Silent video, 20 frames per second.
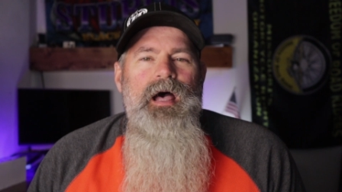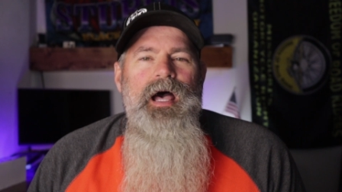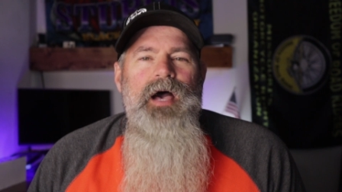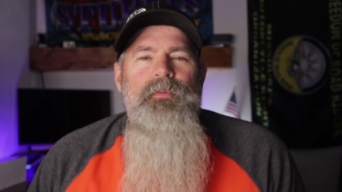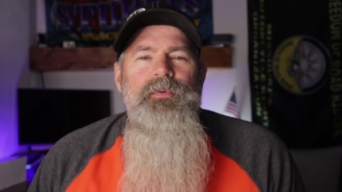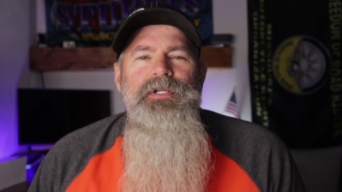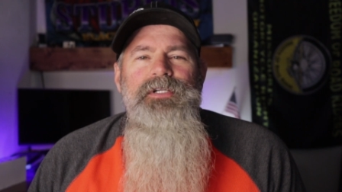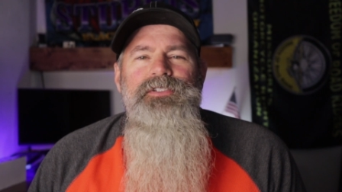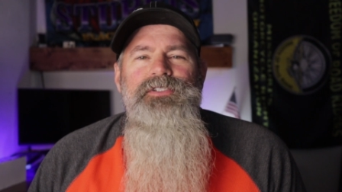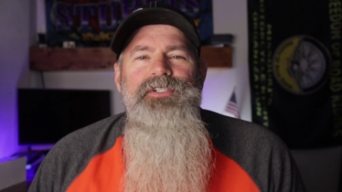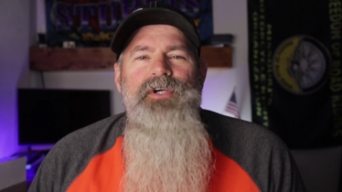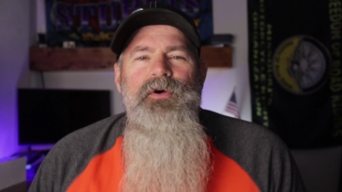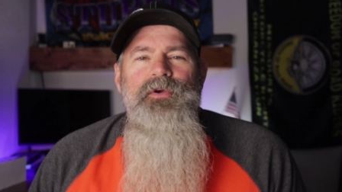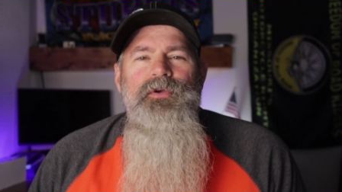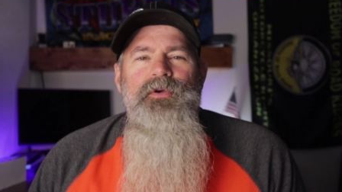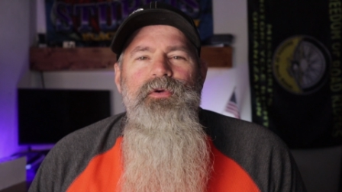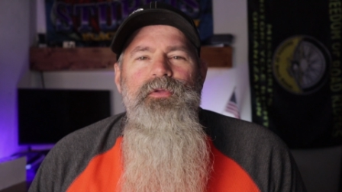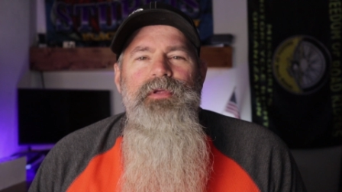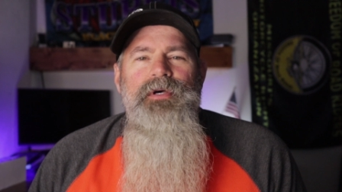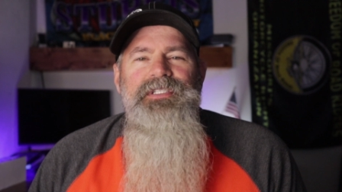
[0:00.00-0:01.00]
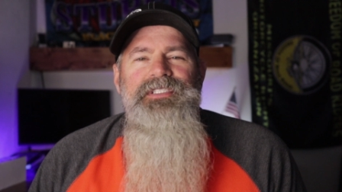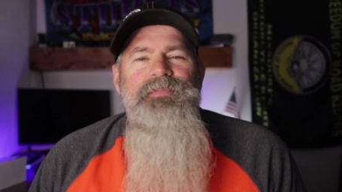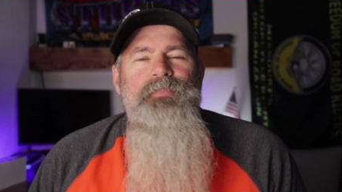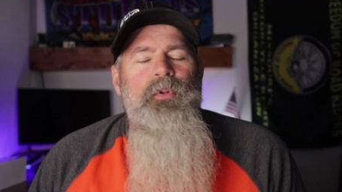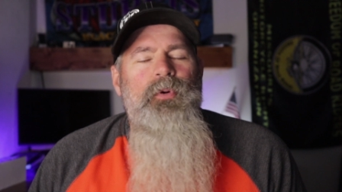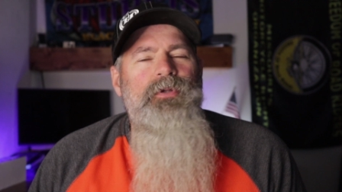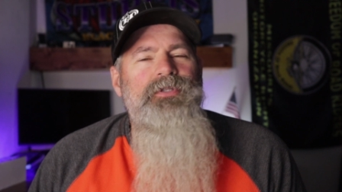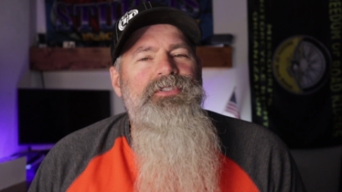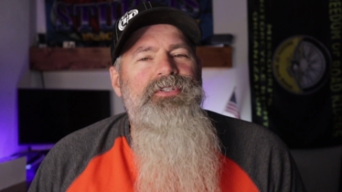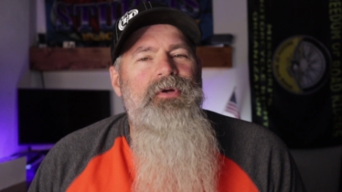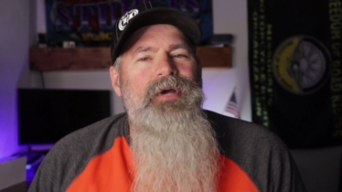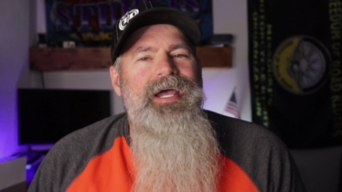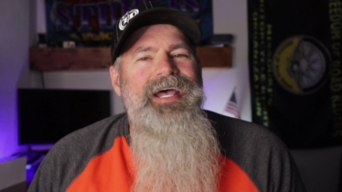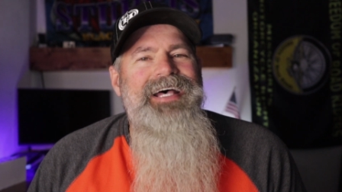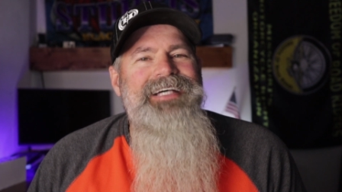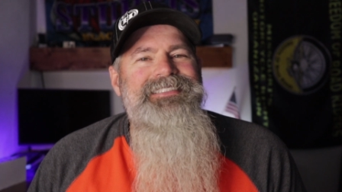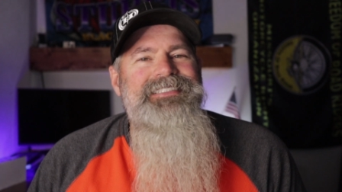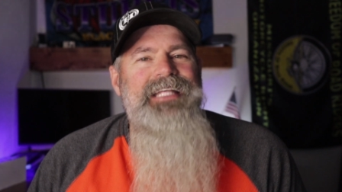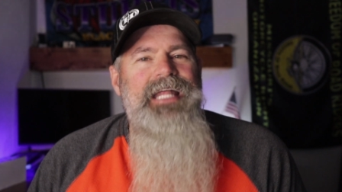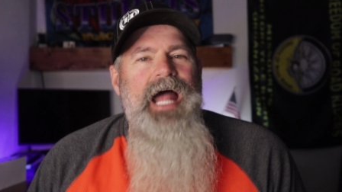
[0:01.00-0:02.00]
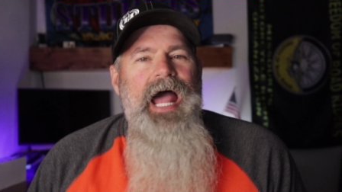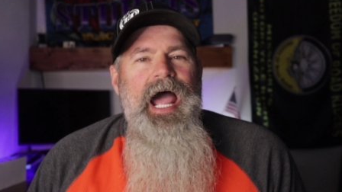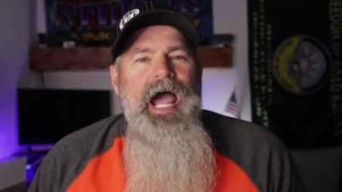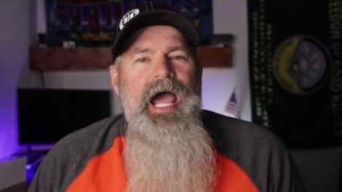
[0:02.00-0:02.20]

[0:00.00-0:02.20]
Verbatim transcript: I want to show you the Sportster S that